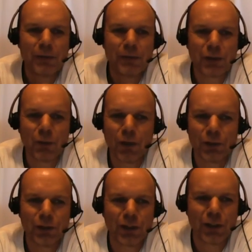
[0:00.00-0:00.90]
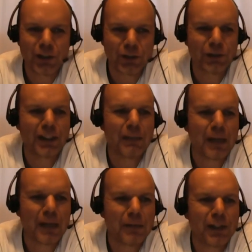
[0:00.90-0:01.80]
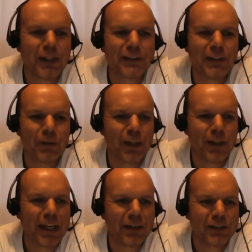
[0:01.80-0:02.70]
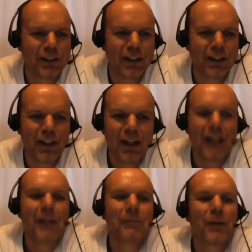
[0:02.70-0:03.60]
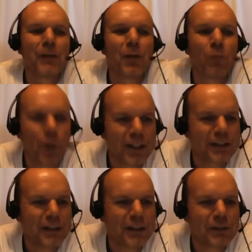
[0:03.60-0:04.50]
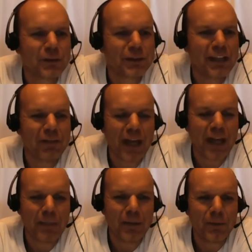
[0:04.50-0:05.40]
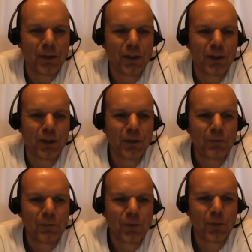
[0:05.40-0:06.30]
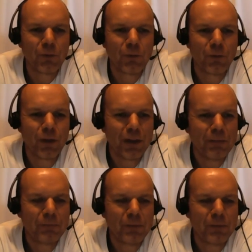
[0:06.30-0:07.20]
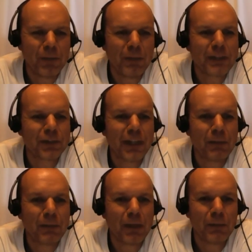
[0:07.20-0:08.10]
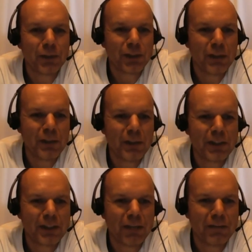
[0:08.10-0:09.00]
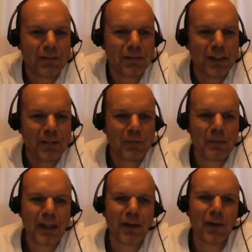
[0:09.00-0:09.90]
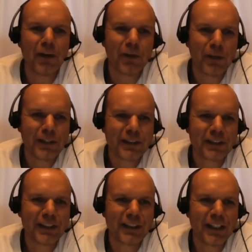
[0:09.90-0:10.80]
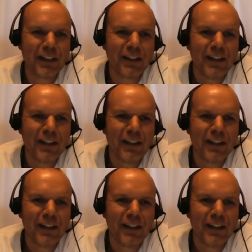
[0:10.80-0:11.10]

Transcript: Joe Walter, Kozerski, Bob Johnson, Willie Anderson. One exception was Dave Lapham, who really you know, based on that, probably shouldn't have been in the top 50, but made it all the way to 16.